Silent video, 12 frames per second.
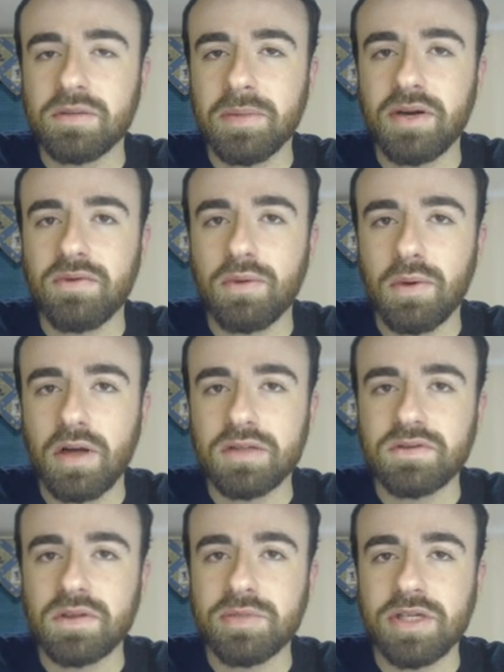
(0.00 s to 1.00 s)
amount of
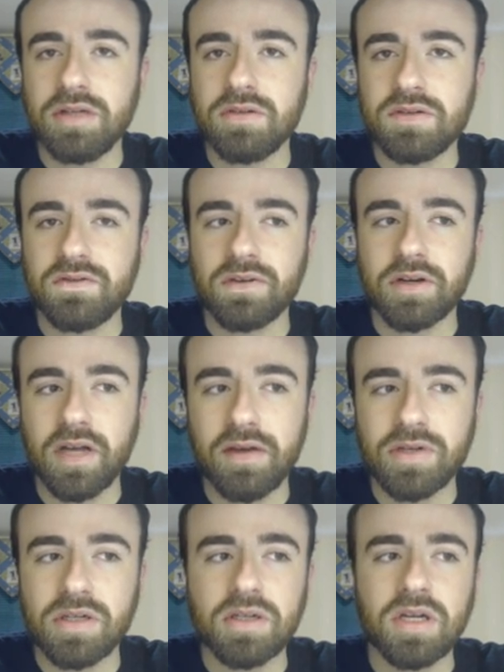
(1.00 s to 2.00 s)
walls for them to use for
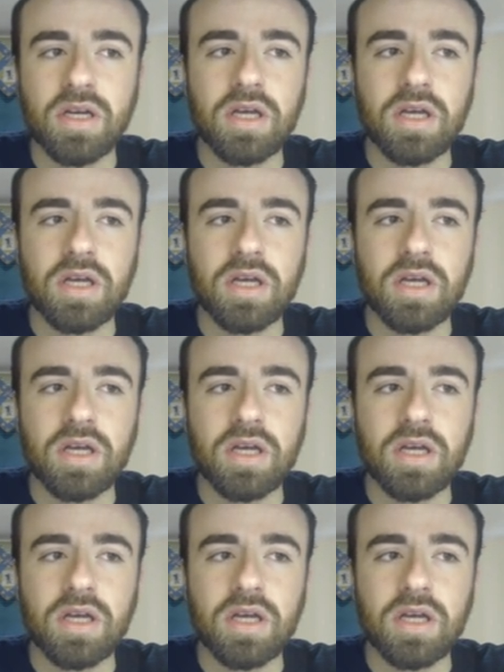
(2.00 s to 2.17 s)
cover.